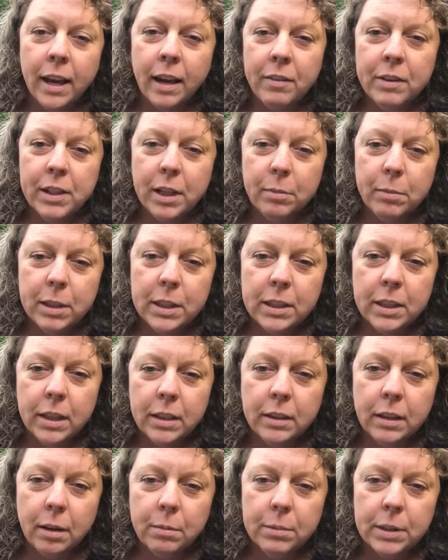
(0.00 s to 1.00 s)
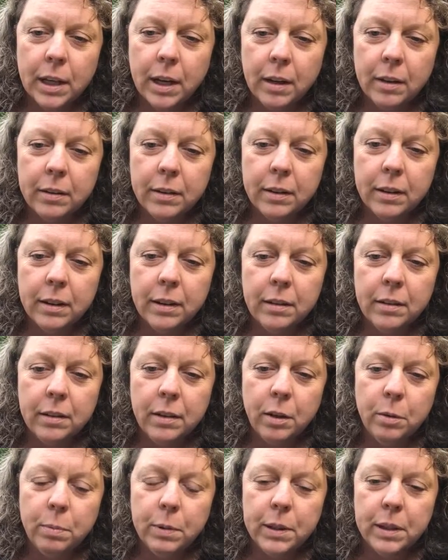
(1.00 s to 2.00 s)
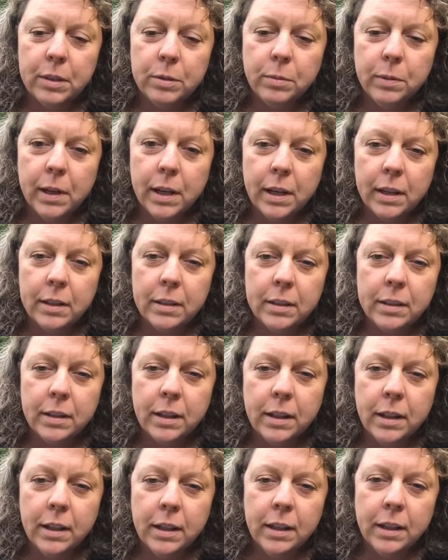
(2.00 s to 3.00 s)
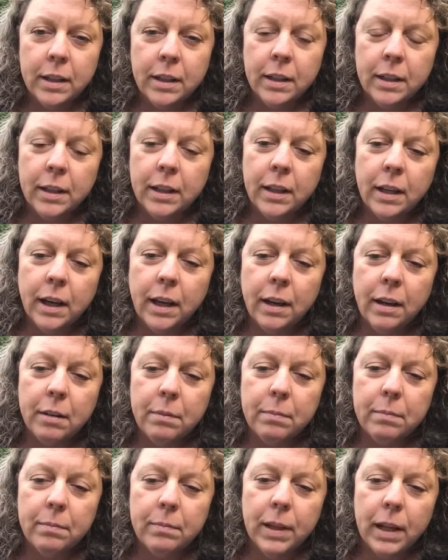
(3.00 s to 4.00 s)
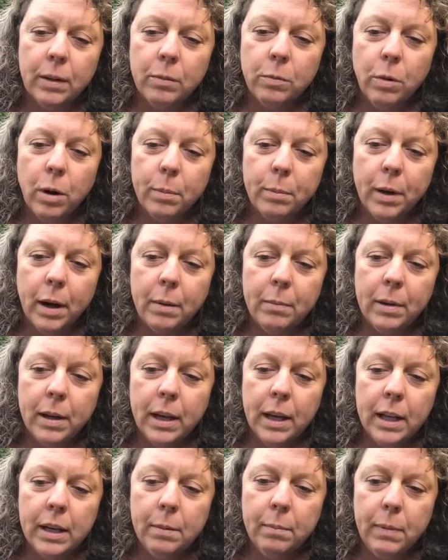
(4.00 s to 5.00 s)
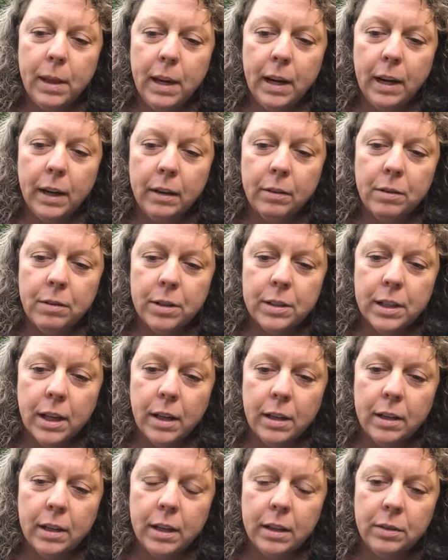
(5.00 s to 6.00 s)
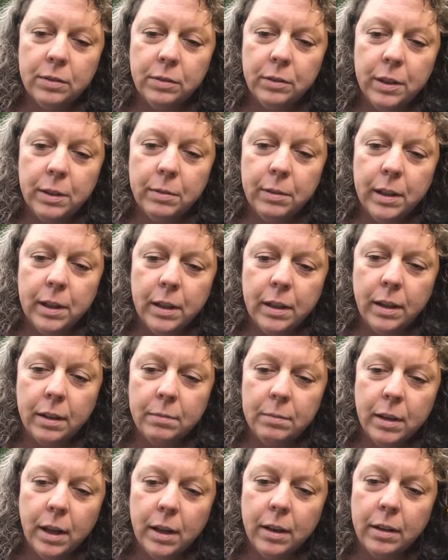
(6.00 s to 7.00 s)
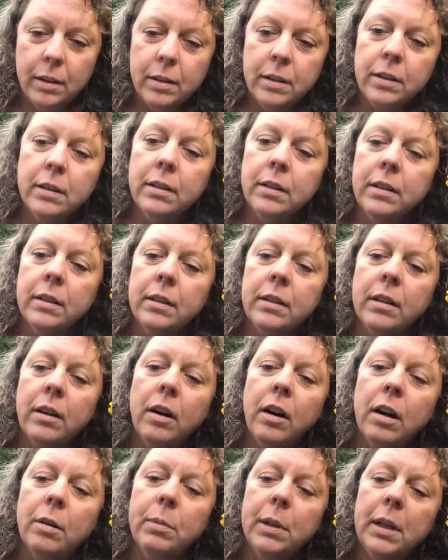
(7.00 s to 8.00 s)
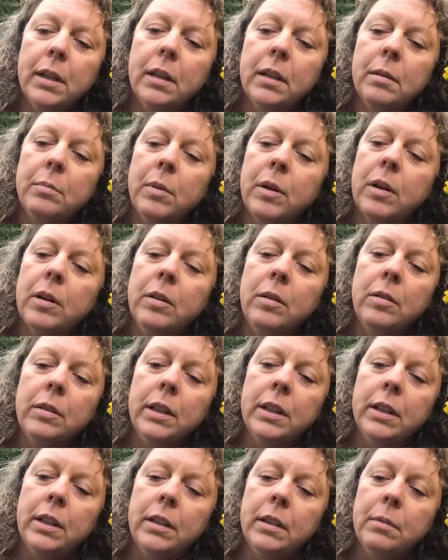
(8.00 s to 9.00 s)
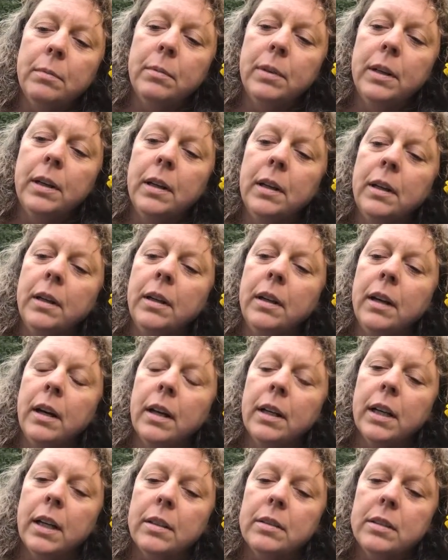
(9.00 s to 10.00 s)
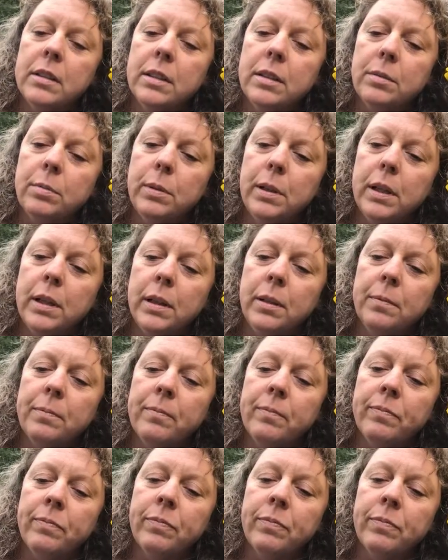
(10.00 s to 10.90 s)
Every time the sun comes out, he'll open his wings and warm up any minute, of course, at his free will. I'm not harming him or holding him against his will.